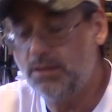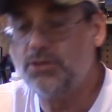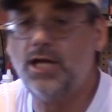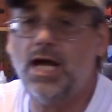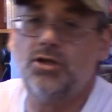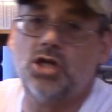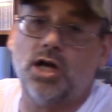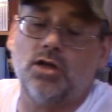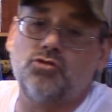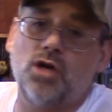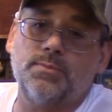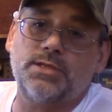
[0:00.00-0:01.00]
So now
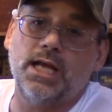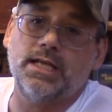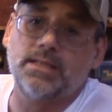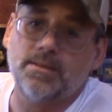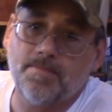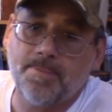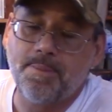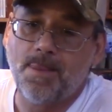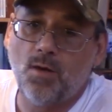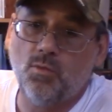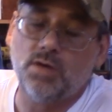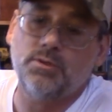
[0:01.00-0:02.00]
Donald Trump says,
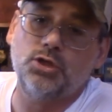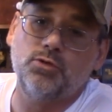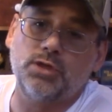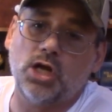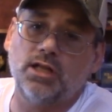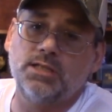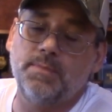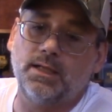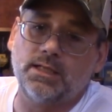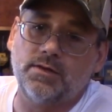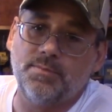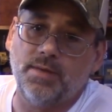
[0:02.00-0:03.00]
what are we doing with all these
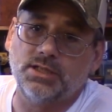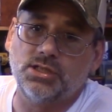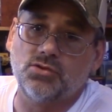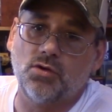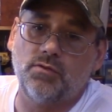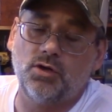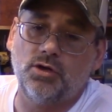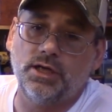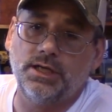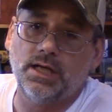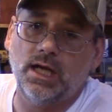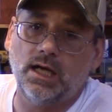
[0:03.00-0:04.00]
military bases over
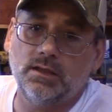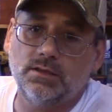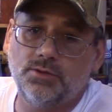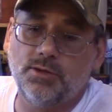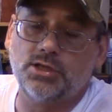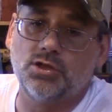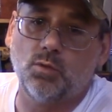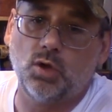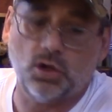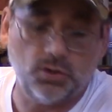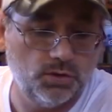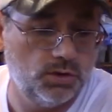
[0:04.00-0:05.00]
in uh, the rest of the
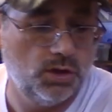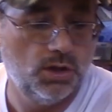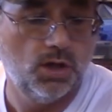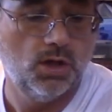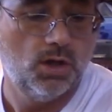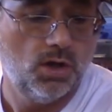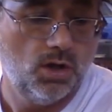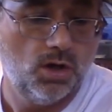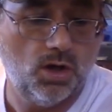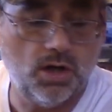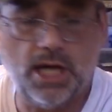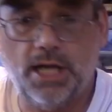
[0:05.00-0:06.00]
world?
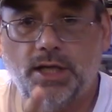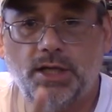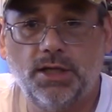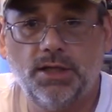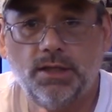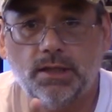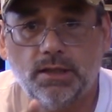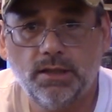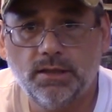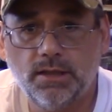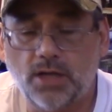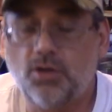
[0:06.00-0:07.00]
Okay.
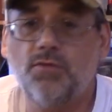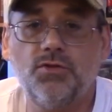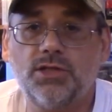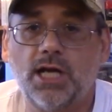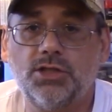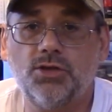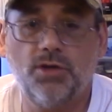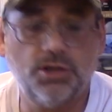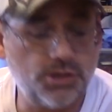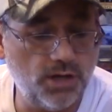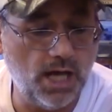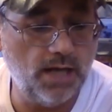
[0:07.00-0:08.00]
I don't know if you guys know
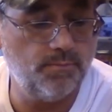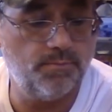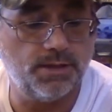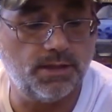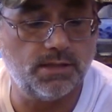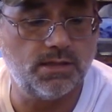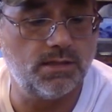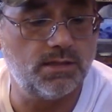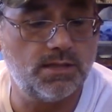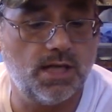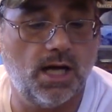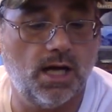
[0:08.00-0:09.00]
this or not, but this
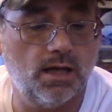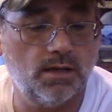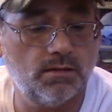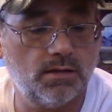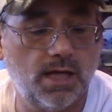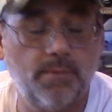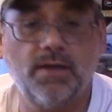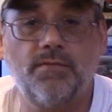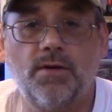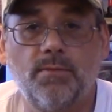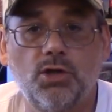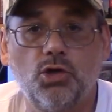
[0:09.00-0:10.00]
is uh, coming
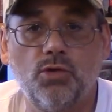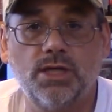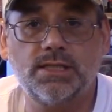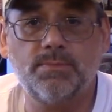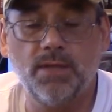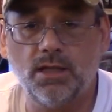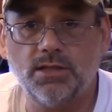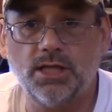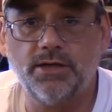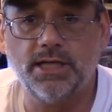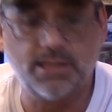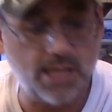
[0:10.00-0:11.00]
from the U.S.
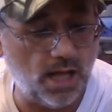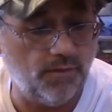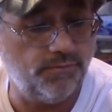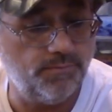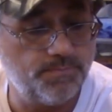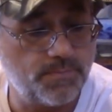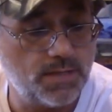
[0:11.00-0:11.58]
military itself.